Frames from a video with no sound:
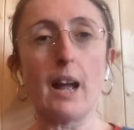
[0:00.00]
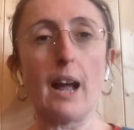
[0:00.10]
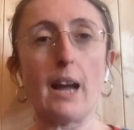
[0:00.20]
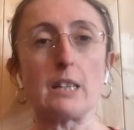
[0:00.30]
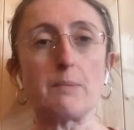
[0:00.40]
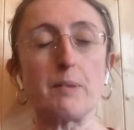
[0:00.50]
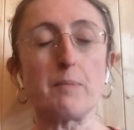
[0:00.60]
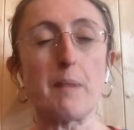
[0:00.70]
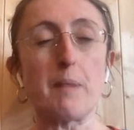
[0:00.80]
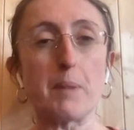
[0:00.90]
And
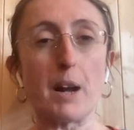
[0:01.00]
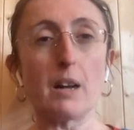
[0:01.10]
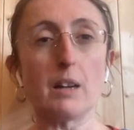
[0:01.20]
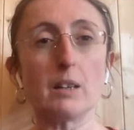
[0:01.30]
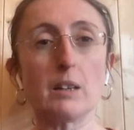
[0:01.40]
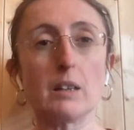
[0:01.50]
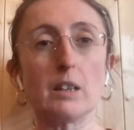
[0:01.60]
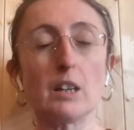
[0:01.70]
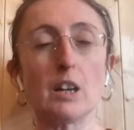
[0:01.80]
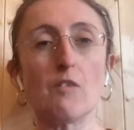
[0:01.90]
remember
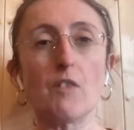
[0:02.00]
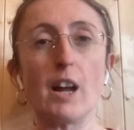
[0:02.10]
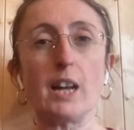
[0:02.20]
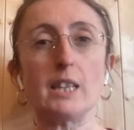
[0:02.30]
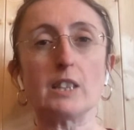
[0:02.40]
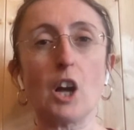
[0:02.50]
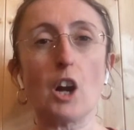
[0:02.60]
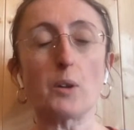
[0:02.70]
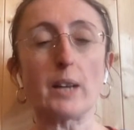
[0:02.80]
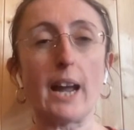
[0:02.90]
that it's
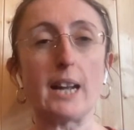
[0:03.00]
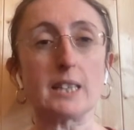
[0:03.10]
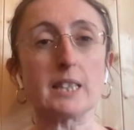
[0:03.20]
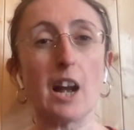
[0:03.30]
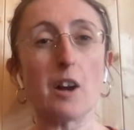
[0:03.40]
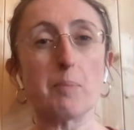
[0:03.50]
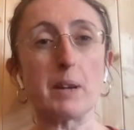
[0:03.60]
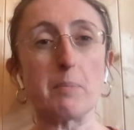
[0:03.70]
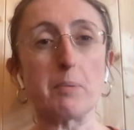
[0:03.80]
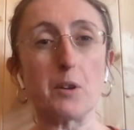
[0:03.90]
okay to tell
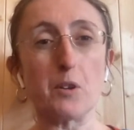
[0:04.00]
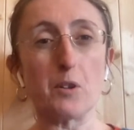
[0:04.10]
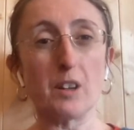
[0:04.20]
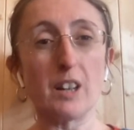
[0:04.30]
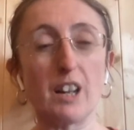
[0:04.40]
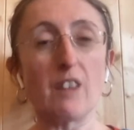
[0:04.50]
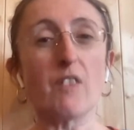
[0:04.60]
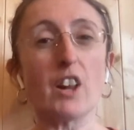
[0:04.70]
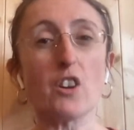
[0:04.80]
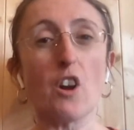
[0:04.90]
people
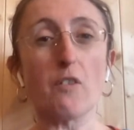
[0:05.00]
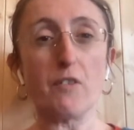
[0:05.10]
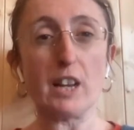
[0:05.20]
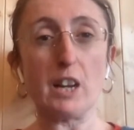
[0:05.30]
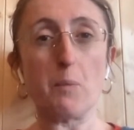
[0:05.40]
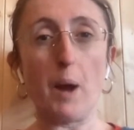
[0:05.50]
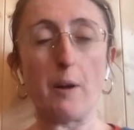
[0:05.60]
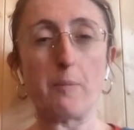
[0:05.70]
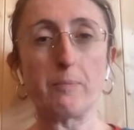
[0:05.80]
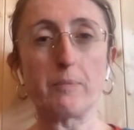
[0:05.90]
that you're not feeling well.